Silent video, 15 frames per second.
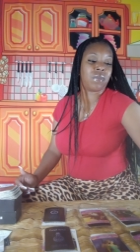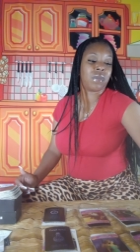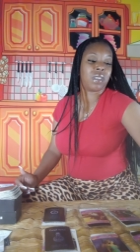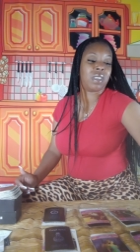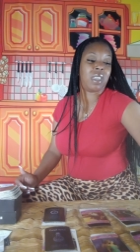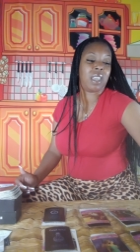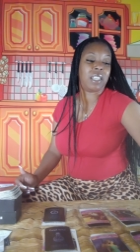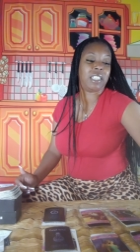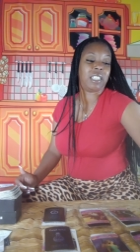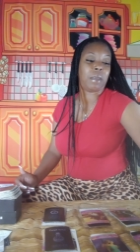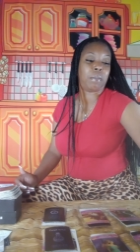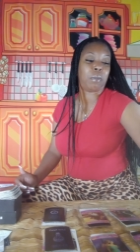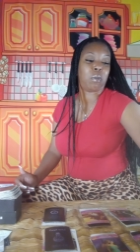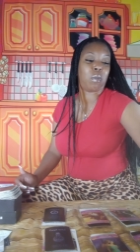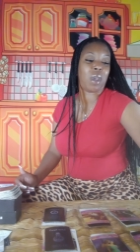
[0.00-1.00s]
Yeah,
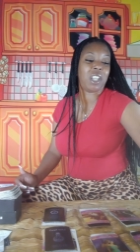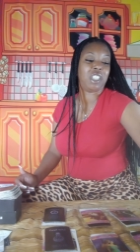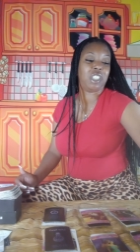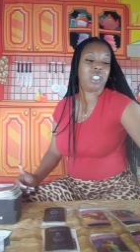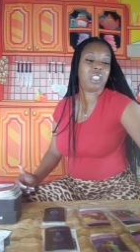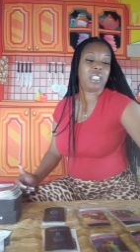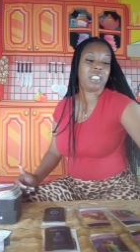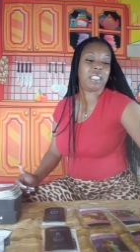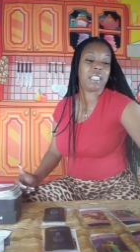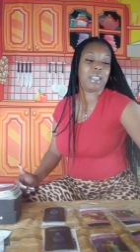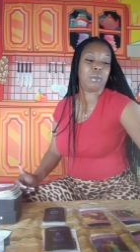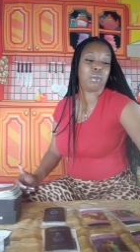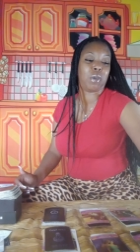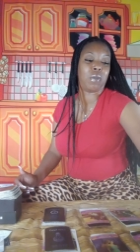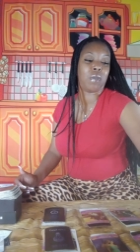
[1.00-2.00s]
separation is
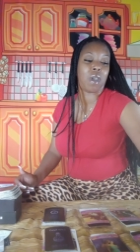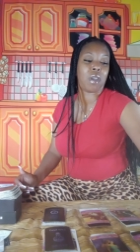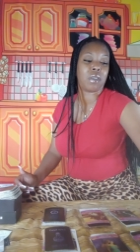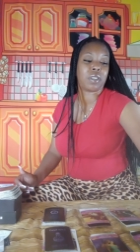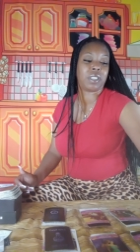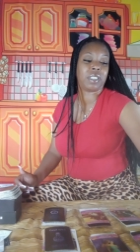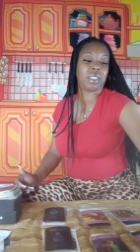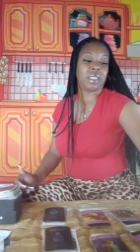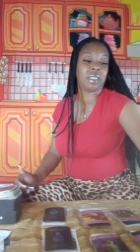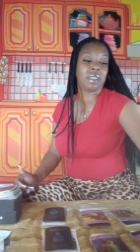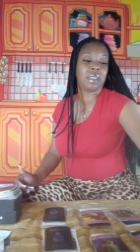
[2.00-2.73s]
in reverse.